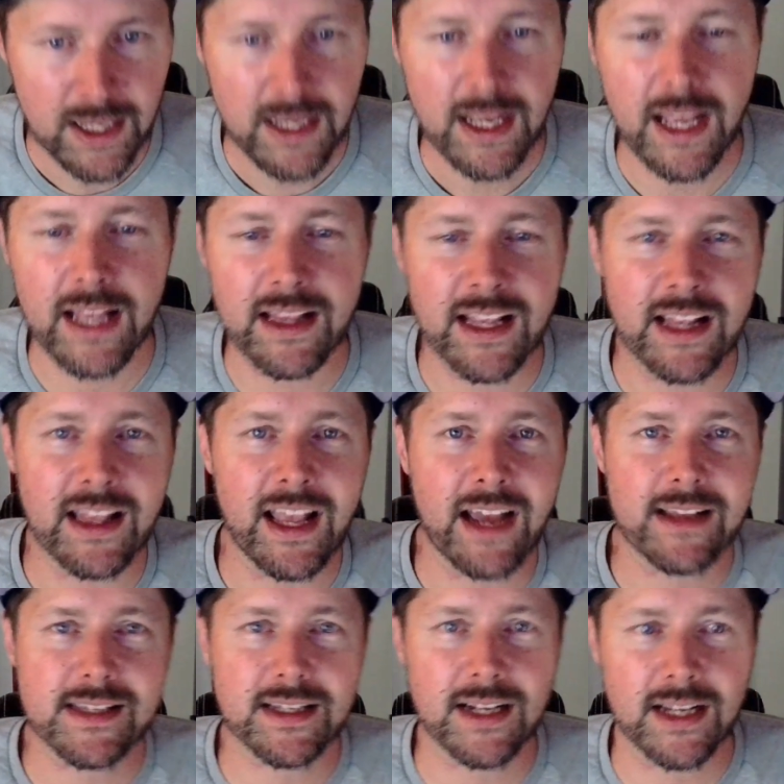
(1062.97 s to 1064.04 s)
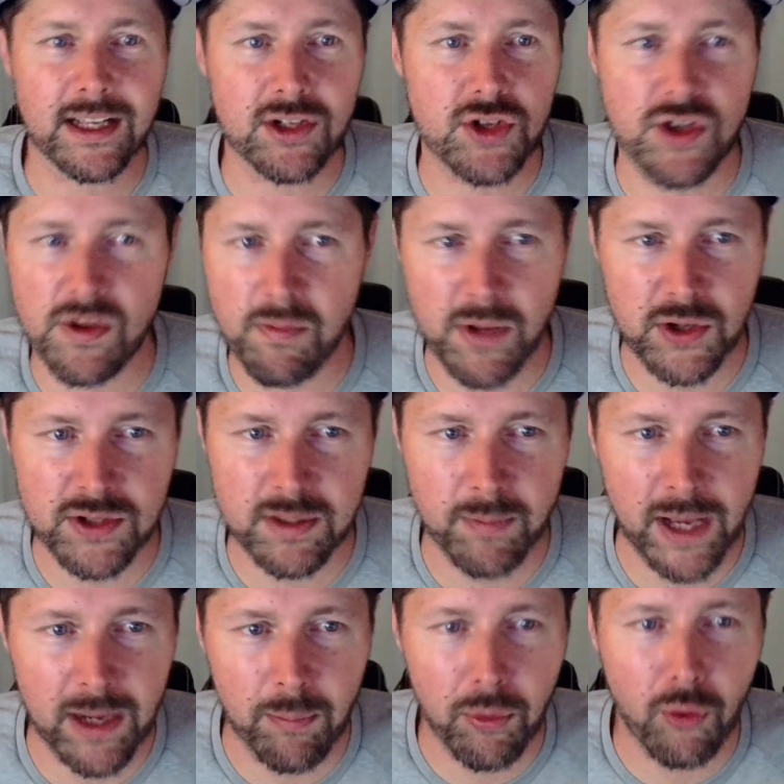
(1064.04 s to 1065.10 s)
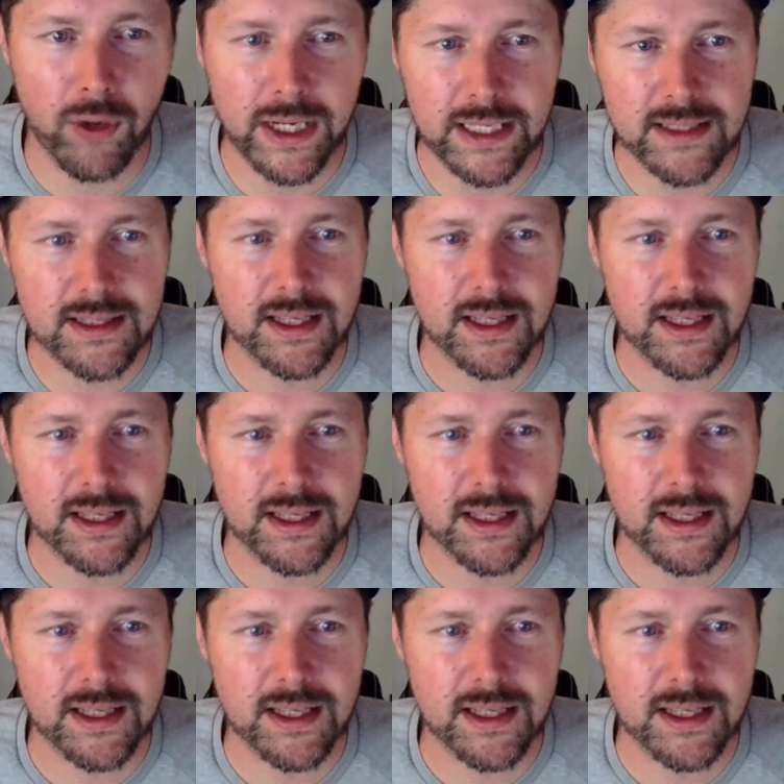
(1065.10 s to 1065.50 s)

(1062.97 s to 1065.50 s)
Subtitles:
And then that's going to get you the most amount of points.